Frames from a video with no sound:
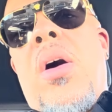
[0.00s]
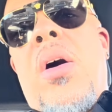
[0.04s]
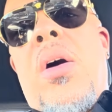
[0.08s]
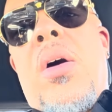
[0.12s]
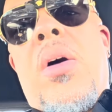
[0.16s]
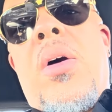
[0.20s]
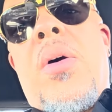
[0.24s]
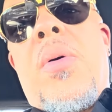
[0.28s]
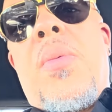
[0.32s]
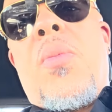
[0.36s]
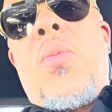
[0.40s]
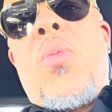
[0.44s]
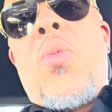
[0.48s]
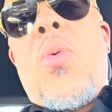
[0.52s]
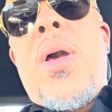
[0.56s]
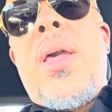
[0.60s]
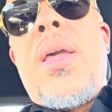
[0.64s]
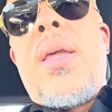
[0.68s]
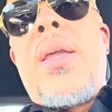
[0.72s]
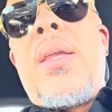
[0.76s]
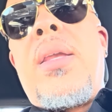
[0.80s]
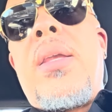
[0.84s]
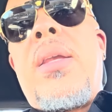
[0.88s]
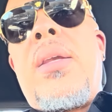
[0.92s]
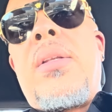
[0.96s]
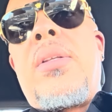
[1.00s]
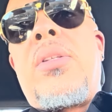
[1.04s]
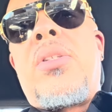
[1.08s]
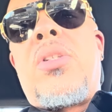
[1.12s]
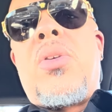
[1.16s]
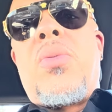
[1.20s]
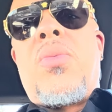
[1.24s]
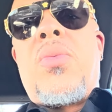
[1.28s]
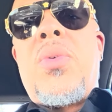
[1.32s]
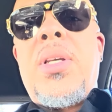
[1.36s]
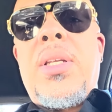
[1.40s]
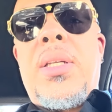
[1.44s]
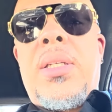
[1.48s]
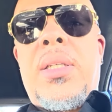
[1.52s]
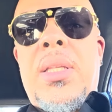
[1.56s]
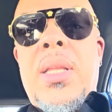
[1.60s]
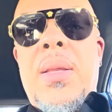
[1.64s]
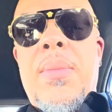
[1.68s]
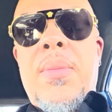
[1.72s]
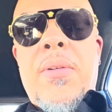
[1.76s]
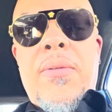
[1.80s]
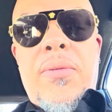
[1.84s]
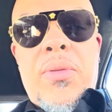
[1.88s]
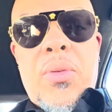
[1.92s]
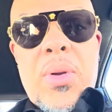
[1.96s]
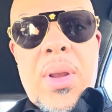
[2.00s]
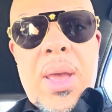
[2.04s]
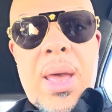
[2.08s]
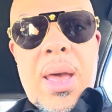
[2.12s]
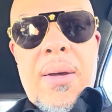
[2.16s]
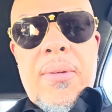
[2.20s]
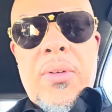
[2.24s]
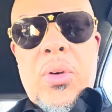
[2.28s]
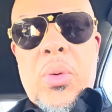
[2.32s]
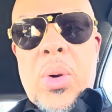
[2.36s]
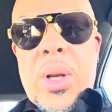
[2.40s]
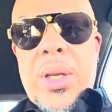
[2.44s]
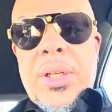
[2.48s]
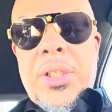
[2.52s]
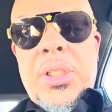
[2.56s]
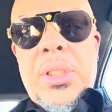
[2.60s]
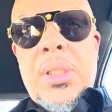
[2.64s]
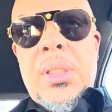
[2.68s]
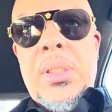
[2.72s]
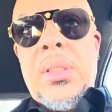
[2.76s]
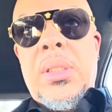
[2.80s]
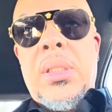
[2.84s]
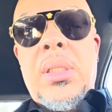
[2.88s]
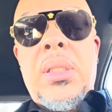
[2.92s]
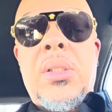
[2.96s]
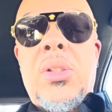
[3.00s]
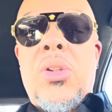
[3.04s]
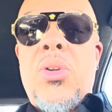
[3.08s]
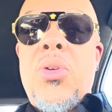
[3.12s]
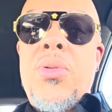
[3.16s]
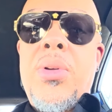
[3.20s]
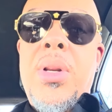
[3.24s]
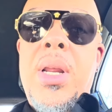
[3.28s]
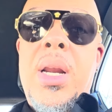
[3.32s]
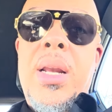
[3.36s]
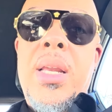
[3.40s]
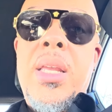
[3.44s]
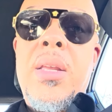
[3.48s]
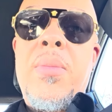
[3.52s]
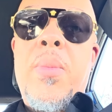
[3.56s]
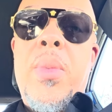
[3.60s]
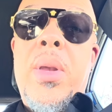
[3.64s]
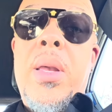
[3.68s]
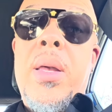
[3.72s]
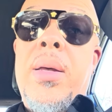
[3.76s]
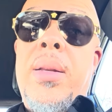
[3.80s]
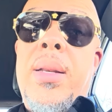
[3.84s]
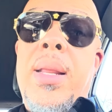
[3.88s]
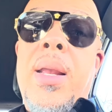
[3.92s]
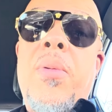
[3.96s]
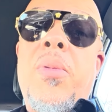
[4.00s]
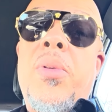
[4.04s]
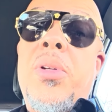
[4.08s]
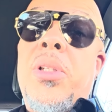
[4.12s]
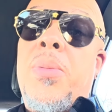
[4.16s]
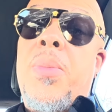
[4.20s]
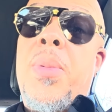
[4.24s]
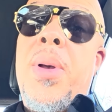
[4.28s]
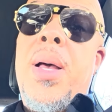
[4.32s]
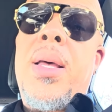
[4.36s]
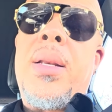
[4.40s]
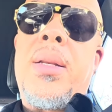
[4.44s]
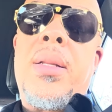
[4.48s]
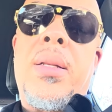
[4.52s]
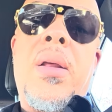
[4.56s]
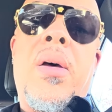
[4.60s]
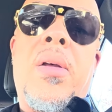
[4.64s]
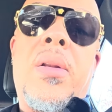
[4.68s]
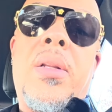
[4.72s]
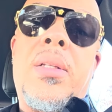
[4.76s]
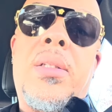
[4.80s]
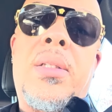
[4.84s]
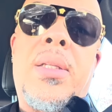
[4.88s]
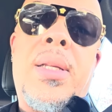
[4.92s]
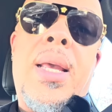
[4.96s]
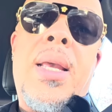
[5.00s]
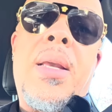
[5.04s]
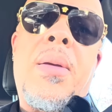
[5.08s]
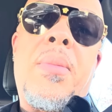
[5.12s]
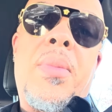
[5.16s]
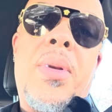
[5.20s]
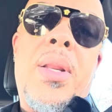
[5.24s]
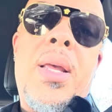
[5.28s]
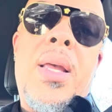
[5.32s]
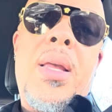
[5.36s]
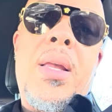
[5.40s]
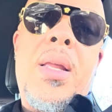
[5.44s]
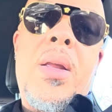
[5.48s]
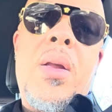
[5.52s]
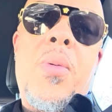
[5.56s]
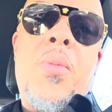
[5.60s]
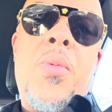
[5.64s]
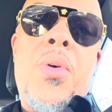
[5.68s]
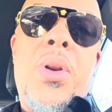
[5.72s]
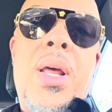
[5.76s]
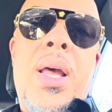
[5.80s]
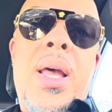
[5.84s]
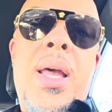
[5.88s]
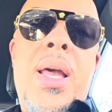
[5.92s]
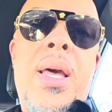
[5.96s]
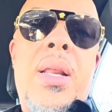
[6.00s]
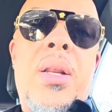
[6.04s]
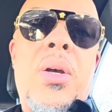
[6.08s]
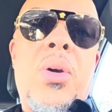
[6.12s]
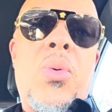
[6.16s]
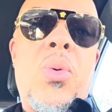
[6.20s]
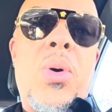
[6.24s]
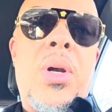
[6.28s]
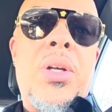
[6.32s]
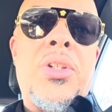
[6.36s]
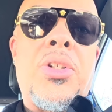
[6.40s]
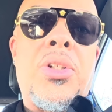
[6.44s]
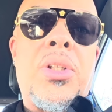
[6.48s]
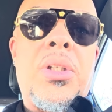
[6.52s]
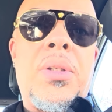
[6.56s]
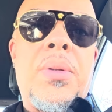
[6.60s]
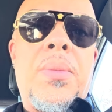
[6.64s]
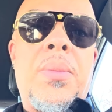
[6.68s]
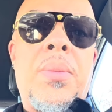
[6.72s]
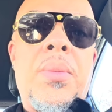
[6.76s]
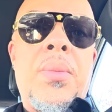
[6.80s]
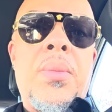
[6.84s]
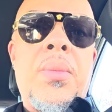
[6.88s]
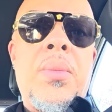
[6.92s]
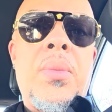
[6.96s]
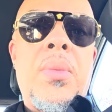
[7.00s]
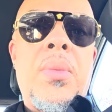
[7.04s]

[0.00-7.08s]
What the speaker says: way to reach them if you have questions is through their email. They responded on the same day when I had a question.